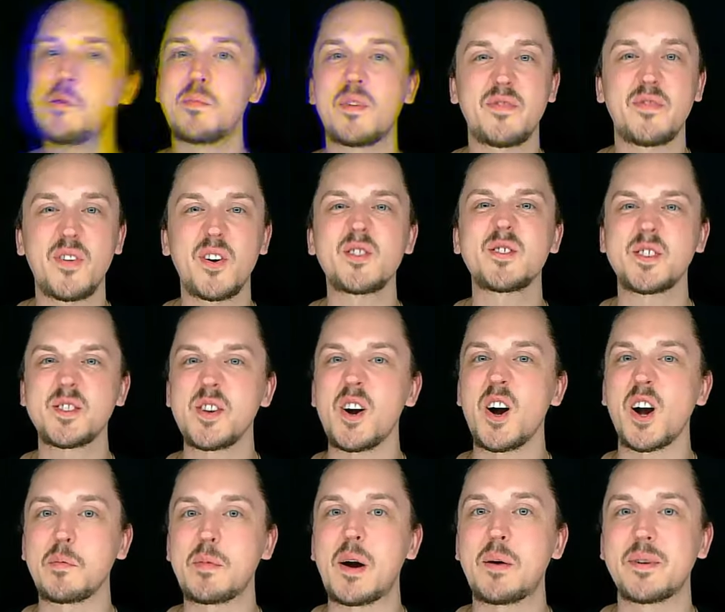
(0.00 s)
But first, let's
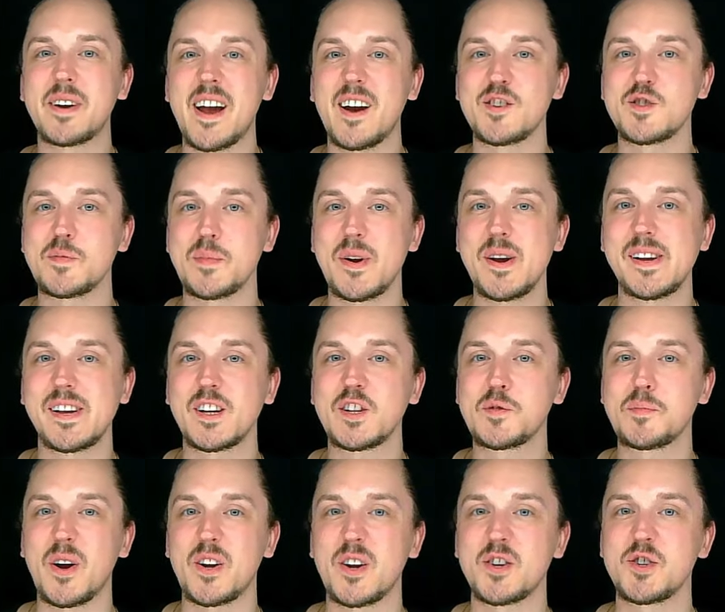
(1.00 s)
talk about what algebraic
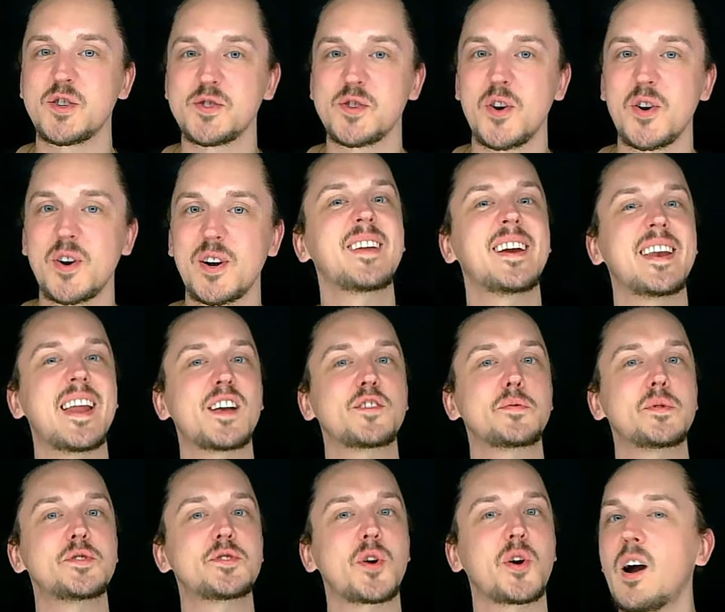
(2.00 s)
expressions are. And as
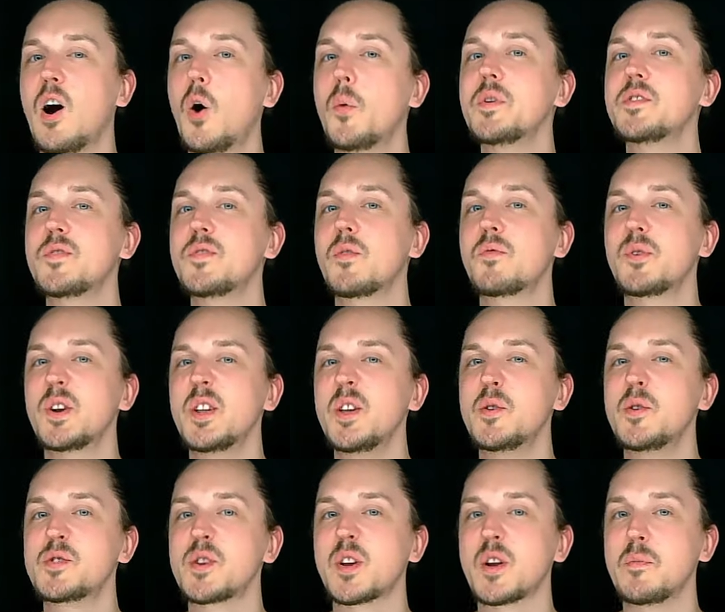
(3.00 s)
we start, always feel free to
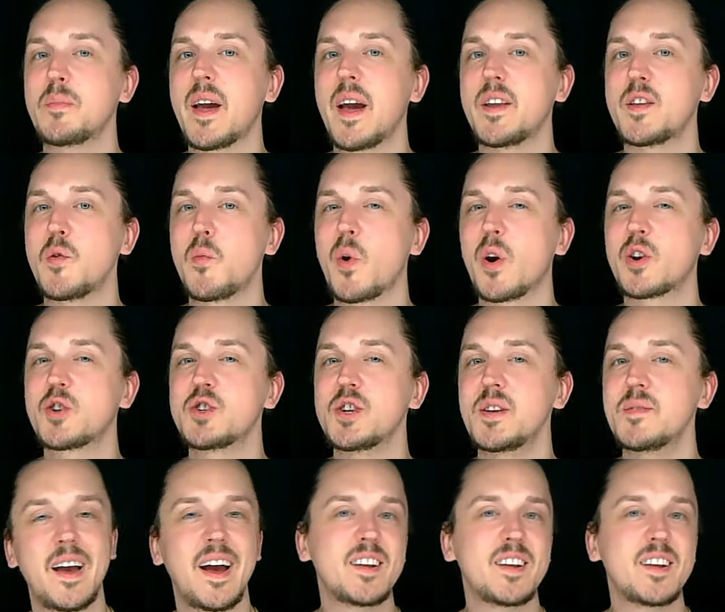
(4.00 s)
use the companion worksheet.